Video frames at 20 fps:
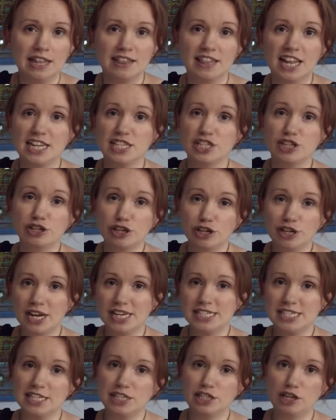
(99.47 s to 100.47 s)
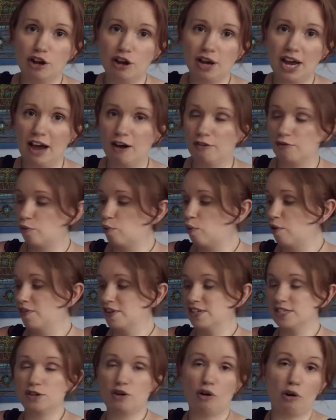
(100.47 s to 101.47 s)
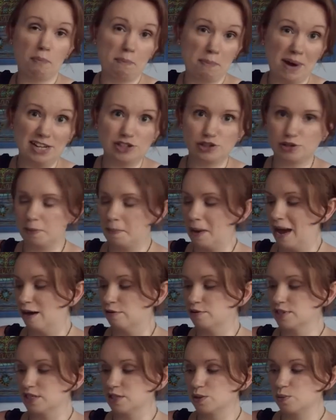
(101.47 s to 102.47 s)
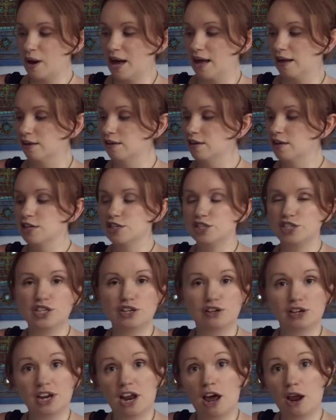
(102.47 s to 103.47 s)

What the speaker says: then it's a good idea to look out for one that's got battery powers as well, so you can